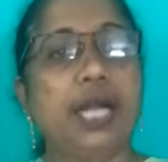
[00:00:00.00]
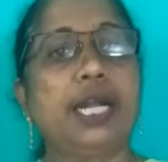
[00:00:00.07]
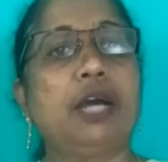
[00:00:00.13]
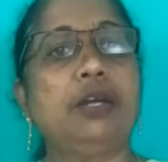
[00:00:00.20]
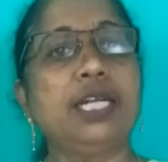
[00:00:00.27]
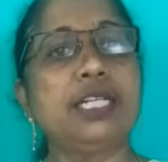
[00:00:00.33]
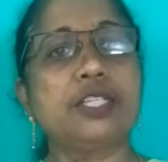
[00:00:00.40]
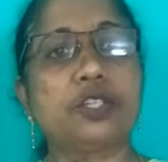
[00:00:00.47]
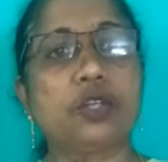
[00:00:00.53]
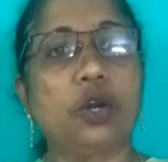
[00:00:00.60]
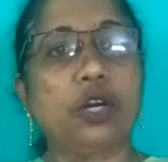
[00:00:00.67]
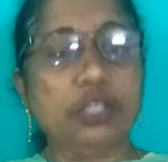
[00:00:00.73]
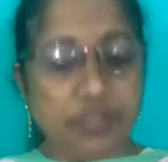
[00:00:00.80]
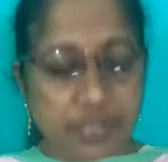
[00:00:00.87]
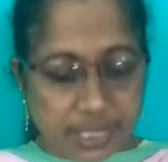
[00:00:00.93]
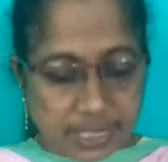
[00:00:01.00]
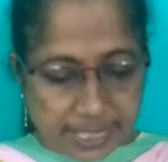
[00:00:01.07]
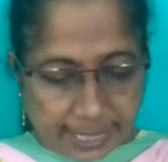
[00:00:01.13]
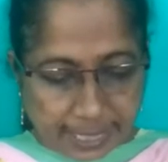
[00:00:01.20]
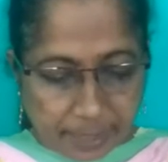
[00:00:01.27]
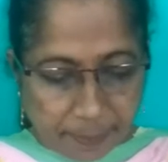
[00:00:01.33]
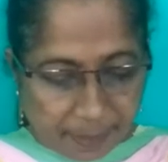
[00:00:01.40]
Now let's go on to the
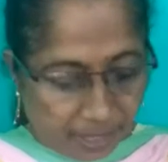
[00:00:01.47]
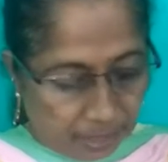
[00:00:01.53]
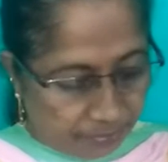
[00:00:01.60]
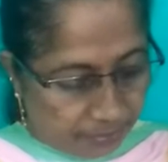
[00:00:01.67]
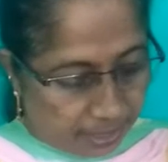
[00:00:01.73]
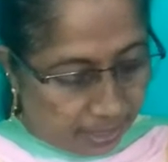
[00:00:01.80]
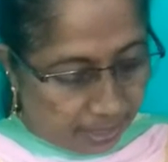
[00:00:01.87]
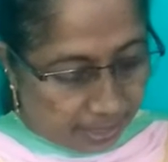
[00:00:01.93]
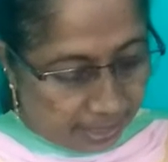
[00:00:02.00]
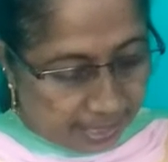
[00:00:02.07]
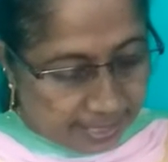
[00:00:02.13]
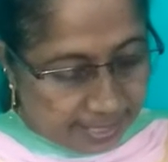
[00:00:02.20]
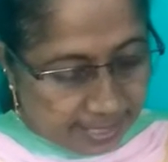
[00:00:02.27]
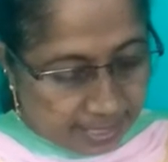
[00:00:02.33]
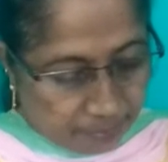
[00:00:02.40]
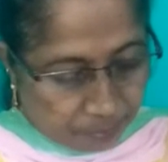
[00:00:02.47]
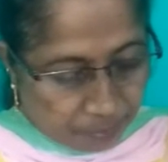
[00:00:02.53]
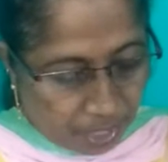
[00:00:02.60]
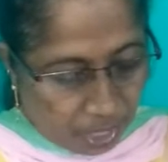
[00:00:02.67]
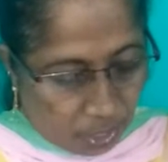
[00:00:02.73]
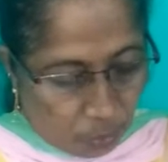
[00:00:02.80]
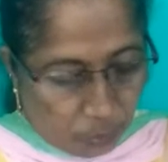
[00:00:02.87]
second part of the
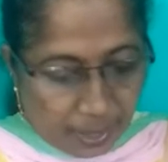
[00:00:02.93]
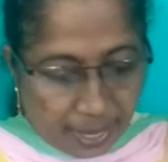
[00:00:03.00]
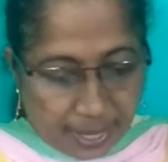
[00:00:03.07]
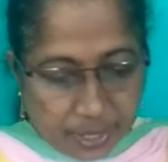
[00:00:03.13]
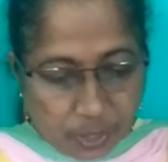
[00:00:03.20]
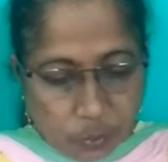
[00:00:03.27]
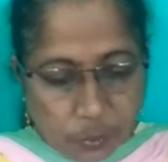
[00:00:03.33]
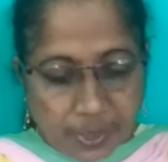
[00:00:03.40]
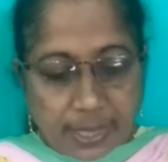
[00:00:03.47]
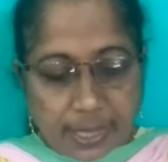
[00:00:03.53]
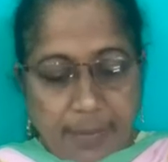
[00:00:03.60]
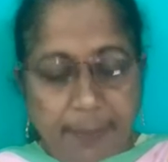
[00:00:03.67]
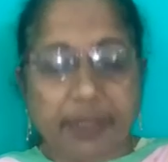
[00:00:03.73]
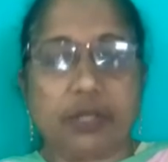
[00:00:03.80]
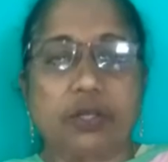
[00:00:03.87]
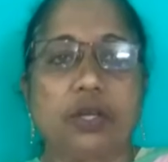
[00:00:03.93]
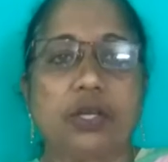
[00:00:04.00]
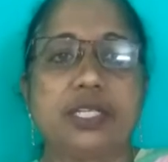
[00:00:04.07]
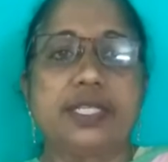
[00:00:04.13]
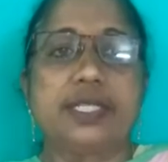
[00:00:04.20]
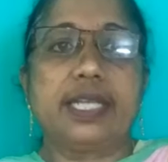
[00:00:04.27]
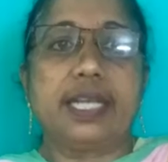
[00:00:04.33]
lesson where we'll come
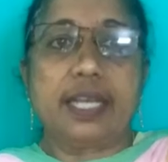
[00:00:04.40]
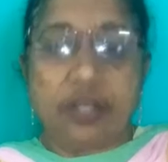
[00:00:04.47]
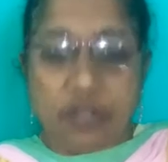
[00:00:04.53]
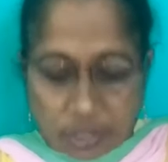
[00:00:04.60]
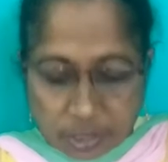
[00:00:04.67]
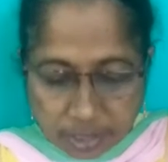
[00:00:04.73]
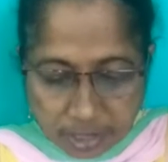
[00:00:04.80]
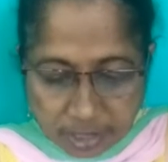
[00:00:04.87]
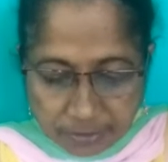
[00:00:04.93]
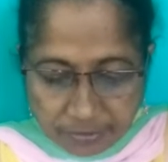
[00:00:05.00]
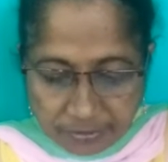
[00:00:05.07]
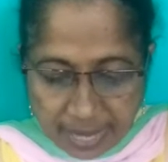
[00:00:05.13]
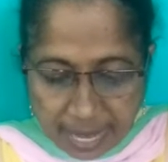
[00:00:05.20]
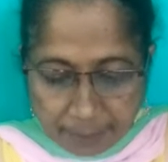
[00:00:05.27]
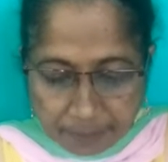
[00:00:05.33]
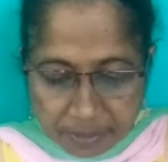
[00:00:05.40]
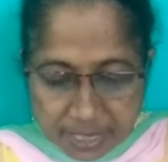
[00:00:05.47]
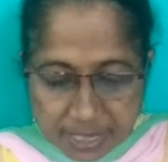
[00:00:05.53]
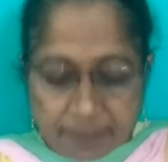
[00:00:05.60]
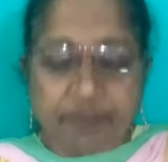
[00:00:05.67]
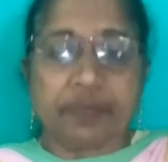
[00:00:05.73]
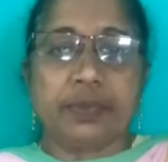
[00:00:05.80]
across the doctrine of
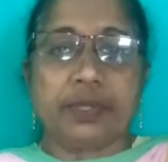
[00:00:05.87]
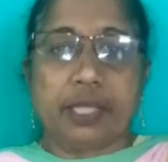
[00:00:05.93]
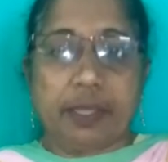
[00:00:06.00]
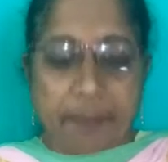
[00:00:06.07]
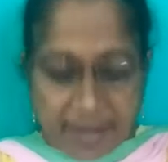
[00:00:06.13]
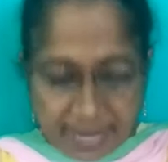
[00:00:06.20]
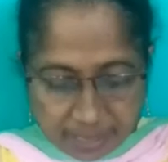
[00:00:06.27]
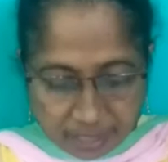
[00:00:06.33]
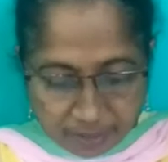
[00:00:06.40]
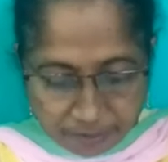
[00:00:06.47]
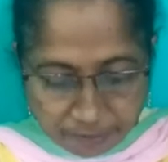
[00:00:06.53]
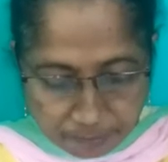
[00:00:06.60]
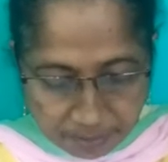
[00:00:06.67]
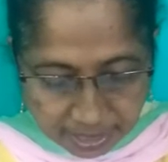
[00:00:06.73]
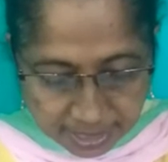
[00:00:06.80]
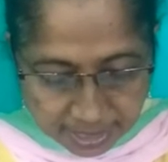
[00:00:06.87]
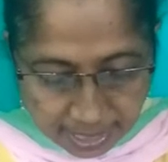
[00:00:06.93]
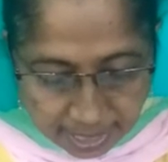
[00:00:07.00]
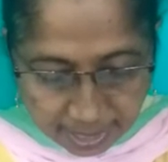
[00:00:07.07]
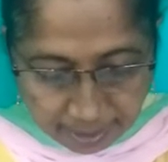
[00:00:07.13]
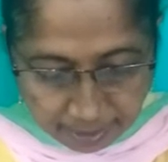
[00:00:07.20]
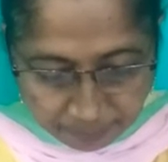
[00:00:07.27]
lapse, the Battle of
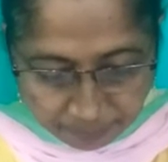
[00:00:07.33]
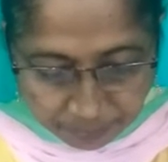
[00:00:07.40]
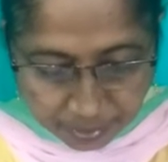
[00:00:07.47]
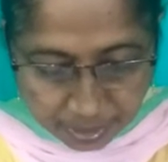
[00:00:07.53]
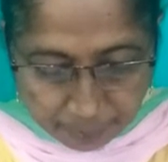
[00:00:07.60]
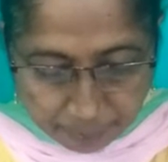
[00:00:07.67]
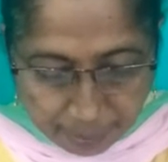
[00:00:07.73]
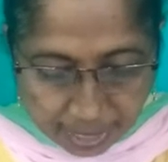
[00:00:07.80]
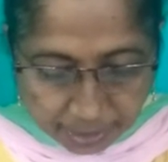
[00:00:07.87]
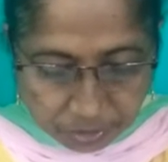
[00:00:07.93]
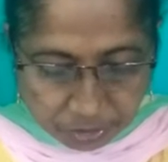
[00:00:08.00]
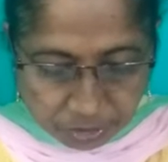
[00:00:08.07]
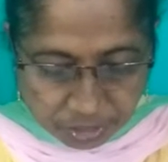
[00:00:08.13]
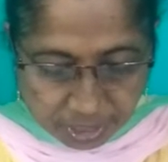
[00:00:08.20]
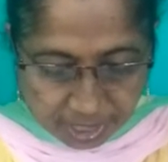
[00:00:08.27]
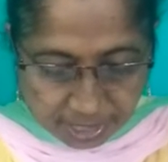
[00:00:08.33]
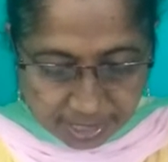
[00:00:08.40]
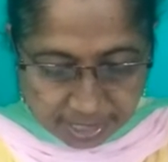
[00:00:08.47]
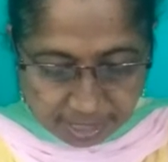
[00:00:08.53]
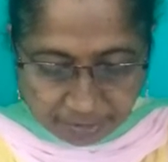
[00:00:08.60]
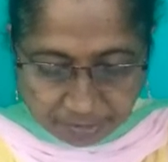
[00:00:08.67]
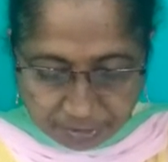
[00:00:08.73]
Buxar, Bahadur
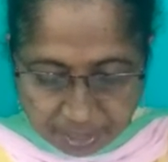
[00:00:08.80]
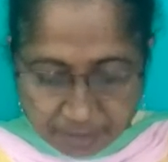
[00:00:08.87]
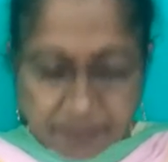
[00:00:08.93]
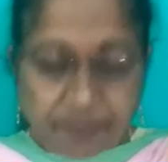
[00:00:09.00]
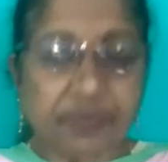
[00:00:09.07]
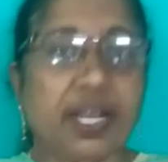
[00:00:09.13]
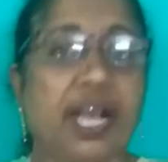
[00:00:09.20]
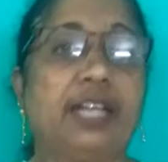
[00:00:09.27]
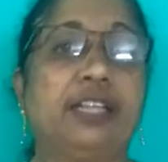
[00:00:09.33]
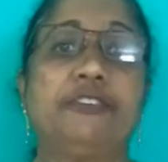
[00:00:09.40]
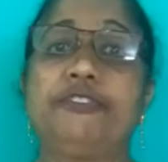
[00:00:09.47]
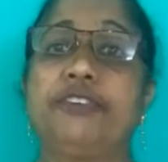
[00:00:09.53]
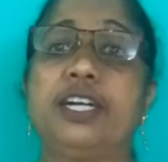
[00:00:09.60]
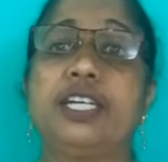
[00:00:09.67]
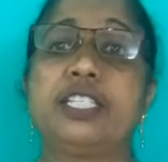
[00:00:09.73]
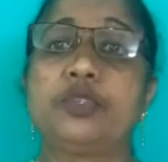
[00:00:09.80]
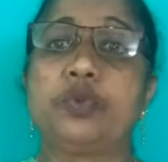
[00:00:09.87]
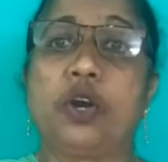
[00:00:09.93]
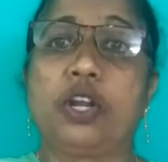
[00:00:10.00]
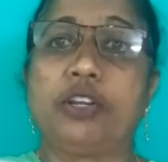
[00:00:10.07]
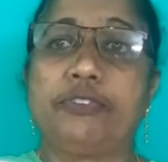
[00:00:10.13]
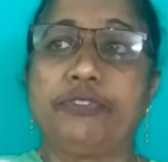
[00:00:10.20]
Shah Zafar and the First
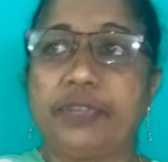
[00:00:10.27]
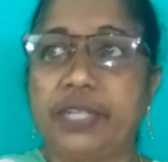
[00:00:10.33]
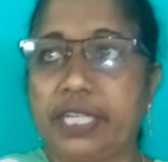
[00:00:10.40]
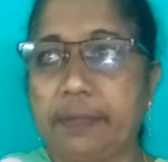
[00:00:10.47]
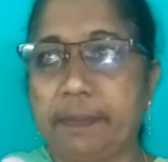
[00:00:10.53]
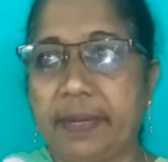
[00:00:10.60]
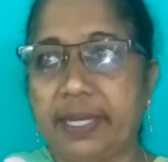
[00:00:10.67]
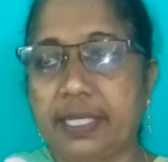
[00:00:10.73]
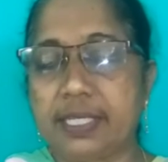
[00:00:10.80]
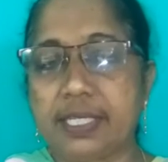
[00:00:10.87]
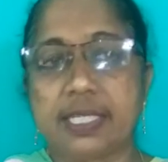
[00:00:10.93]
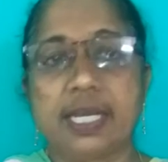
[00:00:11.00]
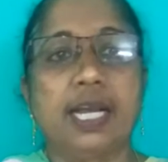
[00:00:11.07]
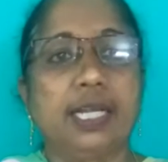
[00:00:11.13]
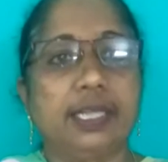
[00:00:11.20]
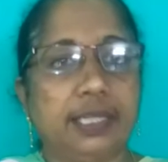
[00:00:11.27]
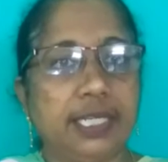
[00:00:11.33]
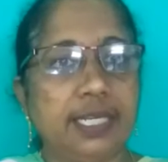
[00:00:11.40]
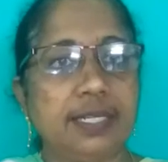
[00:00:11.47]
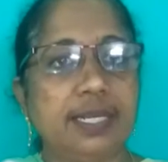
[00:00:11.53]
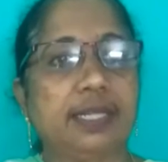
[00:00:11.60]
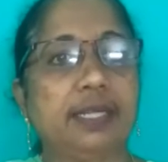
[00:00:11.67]
War of Independence.
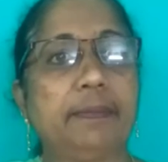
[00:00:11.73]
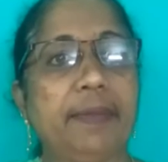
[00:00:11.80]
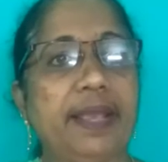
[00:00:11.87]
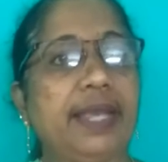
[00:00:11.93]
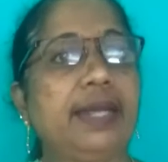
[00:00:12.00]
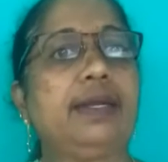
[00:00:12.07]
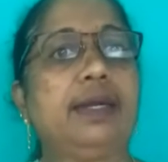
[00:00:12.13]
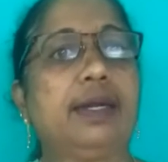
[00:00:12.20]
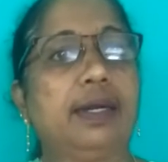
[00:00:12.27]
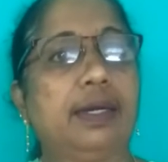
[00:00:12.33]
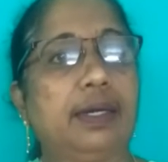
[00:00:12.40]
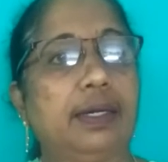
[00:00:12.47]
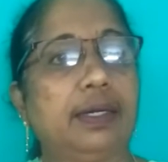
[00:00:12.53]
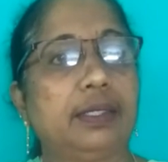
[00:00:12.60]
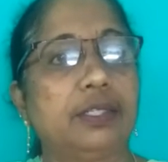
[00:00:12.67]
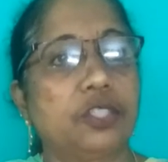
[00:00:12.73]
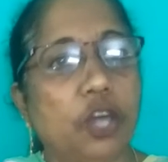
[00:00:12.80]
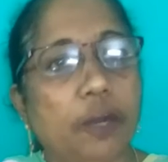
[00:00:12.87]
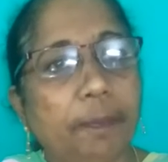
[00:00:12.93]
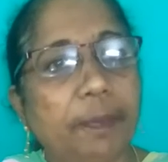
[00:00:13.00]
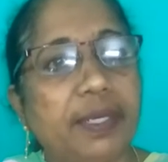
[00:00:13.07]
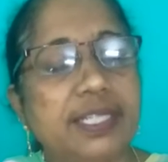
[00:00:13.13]
These are the main
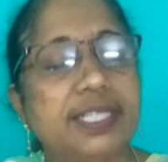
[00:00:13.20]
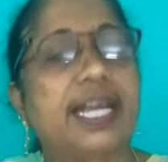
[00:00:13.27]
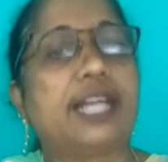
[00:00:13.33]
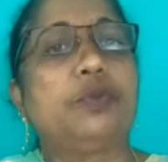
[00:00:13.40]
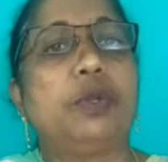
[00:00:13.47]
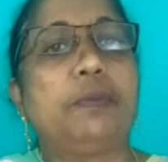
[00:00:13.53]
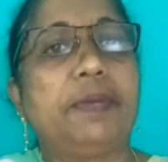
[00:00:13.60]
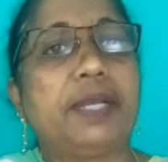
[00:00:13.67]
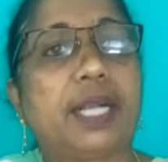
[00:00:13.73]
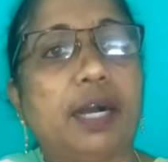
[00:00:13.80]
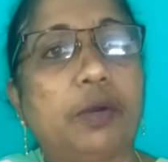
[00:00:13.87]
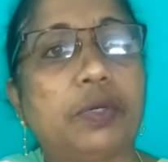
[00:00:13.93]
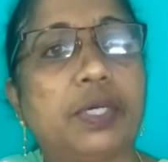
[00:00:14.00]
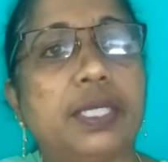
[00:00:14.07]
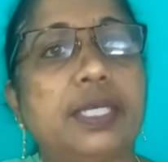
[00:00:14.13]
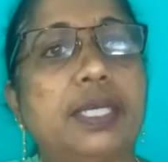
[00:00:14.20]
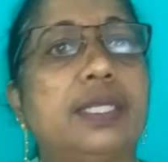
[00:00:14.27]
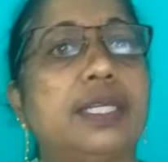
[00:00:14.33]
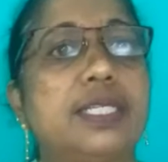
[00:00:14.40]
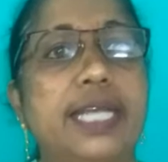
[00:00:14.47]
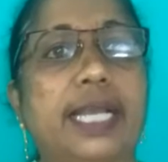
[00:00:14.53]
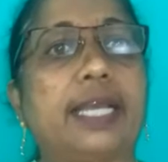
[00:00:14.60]
topics that will be covered in
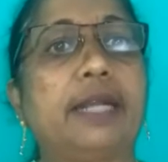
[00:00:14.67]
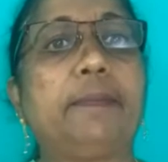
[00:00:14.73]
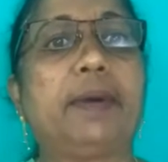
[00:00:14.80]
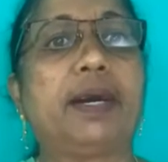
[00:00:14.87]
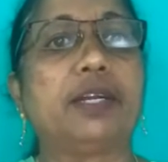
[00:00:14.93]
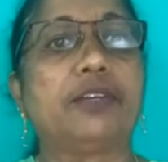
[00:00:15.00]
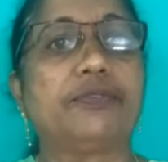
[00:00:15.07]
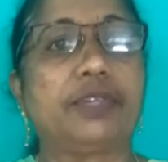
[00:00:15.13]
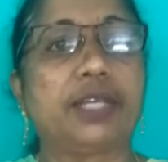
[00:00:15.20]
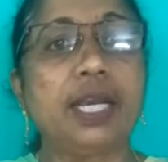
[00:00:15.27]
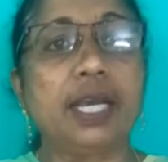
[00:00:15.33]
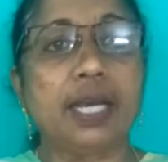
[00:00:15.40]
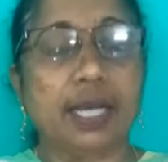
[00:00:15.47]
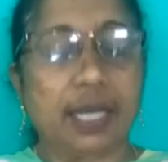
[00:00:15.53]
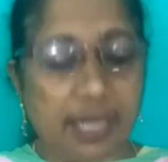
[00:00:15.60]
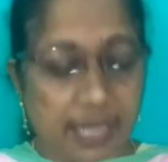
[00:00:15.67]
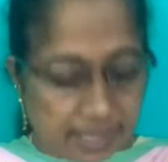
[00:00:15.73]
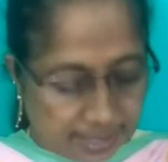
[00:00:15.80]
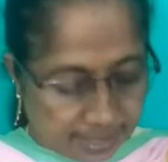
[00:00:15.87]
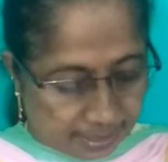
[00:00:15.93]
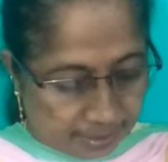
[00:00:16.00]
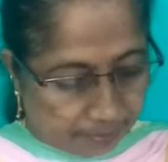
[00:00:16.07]
the second part of the
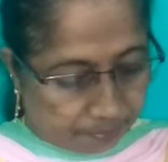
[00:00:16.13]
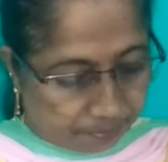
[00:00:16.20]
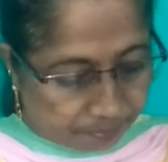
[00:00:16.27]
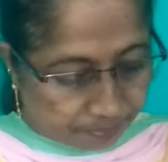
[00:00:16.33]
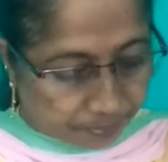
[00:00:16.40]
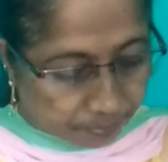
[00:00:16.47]
lesson.